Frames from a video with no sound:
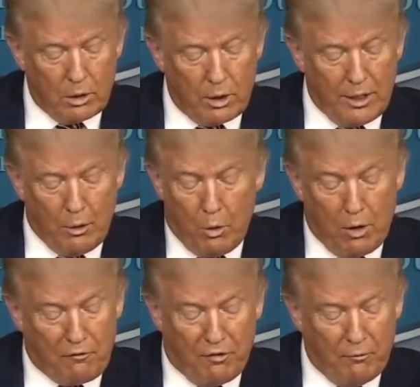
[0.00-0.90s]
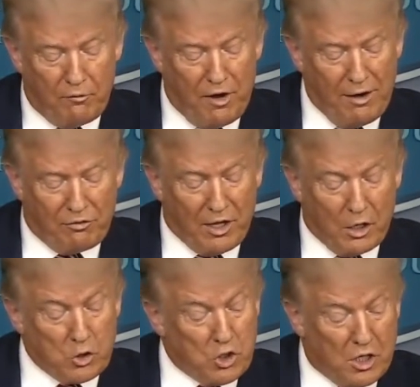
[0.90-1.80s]
anywhere from
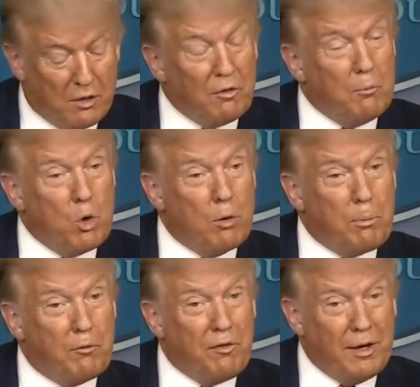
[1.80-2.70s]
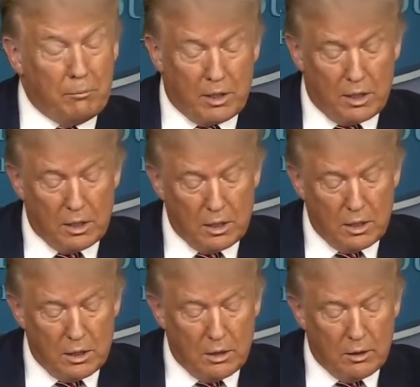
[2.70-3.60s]
$5,000 to even more per family,
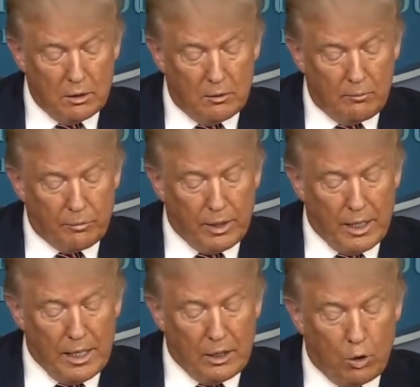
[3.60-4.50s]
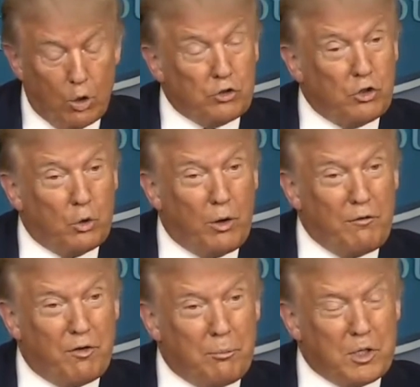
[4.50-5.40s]
and also
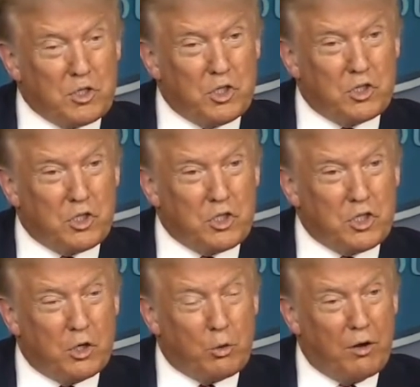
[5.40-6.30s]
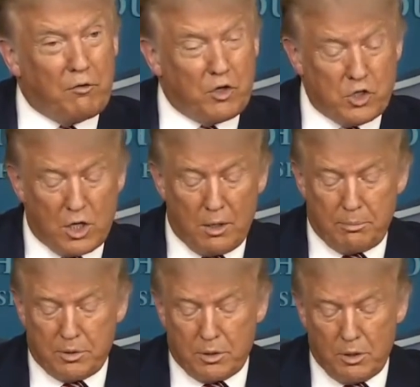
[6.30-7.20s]
great for businesses and great for
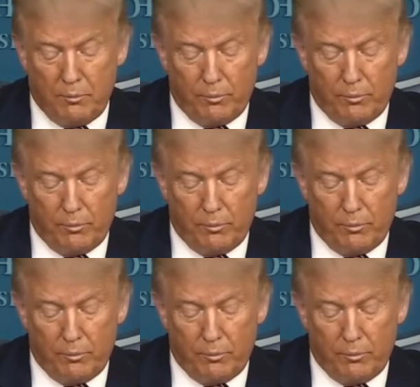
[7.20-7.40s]
jobs.